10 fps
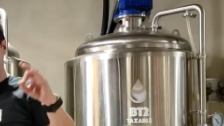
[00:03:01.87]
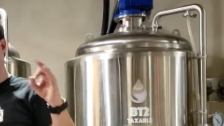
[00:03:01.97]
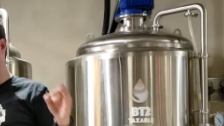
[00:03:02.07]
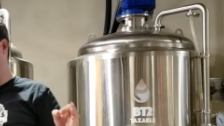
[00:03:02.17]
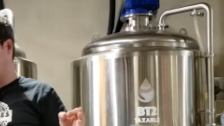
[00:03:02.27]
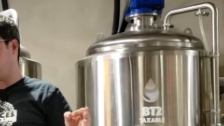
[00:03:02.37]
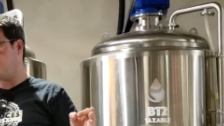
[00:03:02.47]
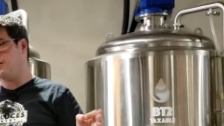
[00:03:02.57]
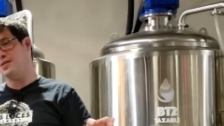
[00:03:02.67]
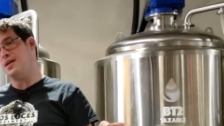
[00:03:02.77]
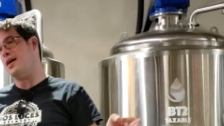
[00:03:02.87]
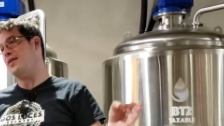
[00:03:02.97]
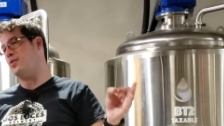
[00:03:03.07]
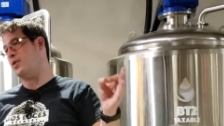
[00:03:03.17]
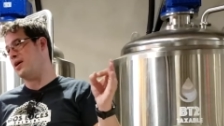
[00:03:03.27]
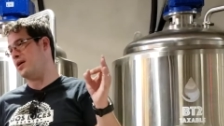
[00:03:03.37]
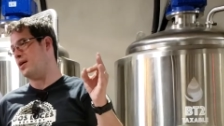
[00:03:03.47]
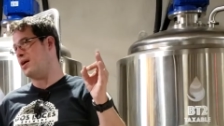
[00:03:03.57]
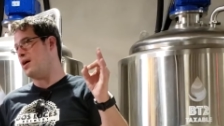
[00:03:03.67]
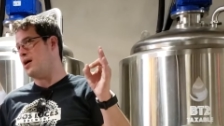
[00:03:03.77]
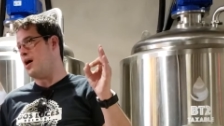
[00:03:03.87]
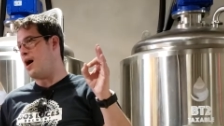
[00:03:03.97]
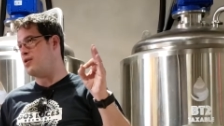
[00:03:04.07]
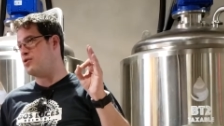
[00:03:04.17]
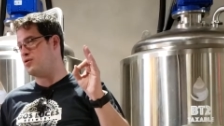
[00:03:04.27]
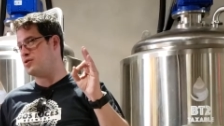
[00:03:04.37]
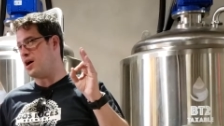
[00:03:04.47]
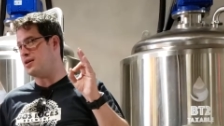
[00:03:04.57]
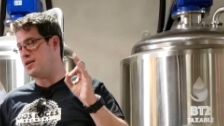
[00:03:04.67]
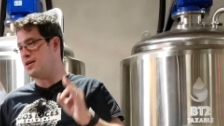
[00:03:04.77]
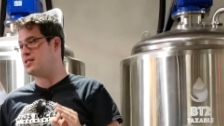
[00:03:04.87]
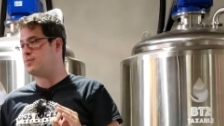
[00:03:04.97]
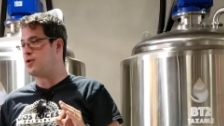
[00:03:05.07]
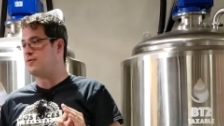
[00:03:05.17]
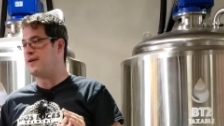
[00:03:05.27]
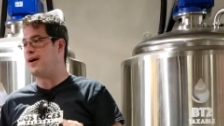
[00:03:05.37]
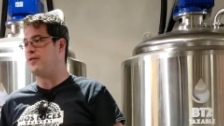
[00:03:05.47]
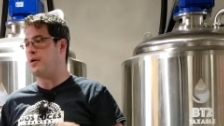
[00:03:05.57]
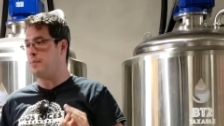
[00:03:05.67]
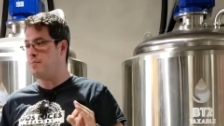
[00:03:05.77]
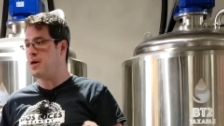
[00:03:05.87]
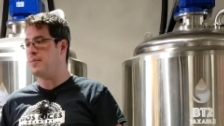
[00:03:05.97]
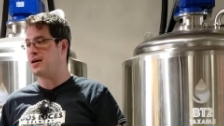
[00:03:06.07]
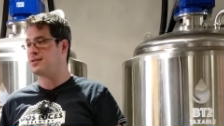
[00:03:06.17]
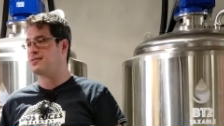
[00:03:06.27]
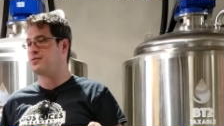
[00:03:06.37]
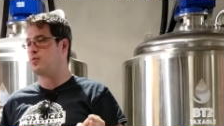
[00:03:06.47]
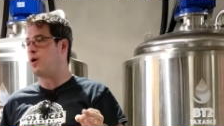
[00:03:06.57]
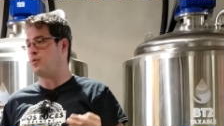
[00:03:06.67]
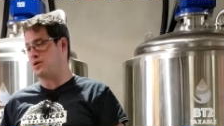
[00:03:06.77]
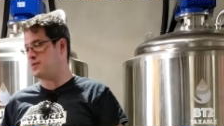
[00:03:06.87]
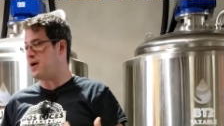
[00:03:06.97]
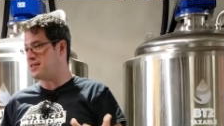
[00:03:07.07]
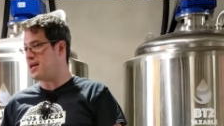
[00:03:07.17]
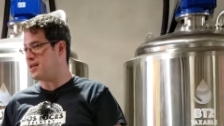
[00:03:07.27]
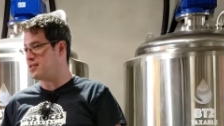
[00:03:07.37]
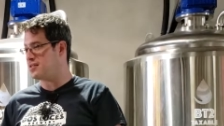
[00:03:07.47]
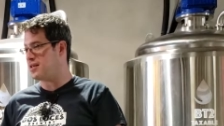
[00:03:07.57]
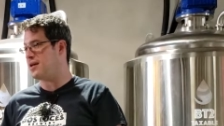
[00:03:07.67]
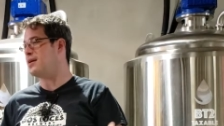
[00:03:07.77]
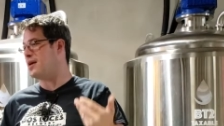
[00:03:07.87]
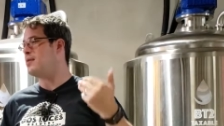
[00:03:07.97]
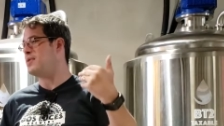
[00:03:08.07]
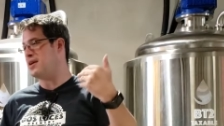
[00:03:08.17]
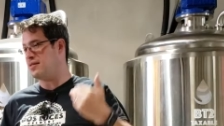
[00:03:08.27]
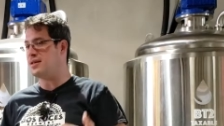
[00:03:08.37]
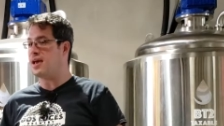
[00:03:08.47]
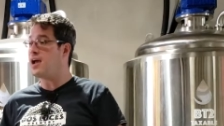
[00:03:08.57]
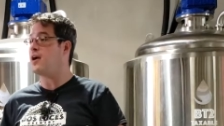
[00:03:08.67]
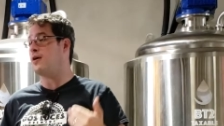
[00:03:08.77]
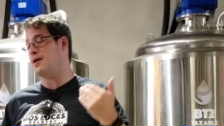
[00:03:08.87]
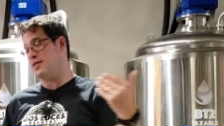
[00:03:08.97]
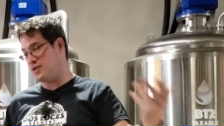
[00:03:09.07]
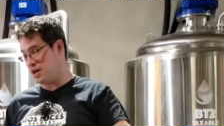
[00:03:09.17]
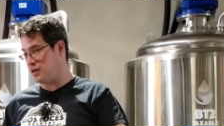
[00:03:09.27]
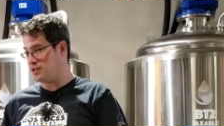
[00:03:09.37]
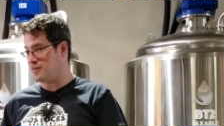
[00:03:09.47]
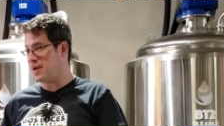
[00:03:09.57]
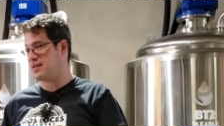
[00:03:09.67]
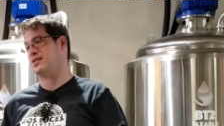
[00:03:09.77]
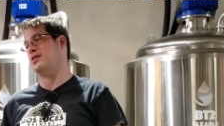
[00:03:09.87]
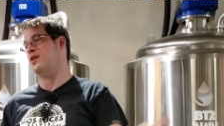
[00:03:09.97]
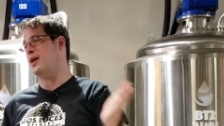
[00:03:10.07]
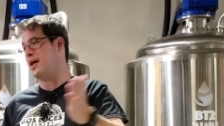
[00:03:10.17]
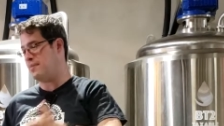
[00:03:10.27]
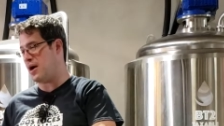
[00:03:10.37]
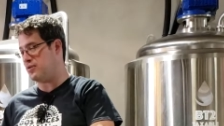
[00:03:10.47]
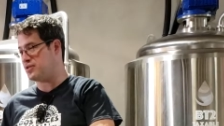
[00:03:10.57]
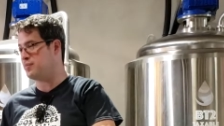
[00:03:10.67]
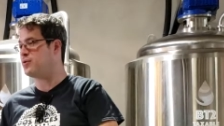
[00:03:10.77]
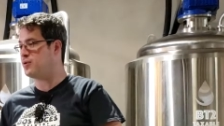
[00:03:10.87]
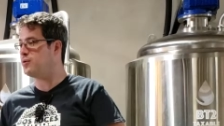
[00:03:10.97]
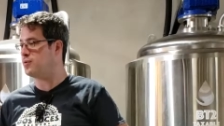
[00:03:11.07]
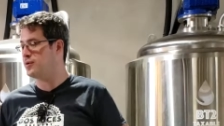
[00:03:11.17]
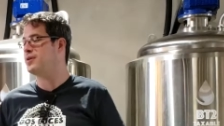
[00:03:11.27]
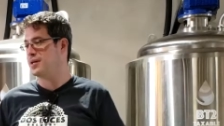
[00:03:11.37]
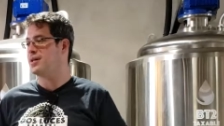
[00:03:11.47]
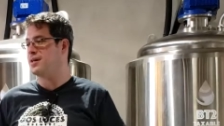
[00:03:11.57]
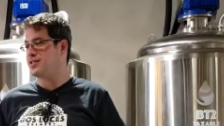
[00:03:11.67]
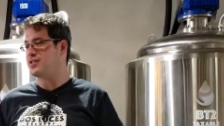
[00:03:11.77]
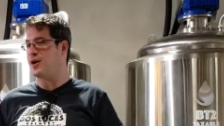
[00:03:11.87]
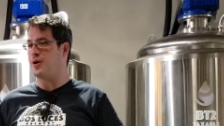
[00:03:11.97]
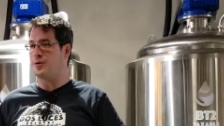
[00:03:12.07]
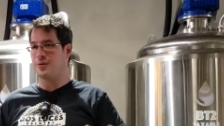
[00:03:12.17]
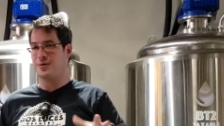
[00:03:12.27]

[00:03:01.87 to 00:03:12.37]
we use those, and then we use a yeast profile that mimics what would spontaneously be in the air in the jungles of Mexico and mountains of Peru. So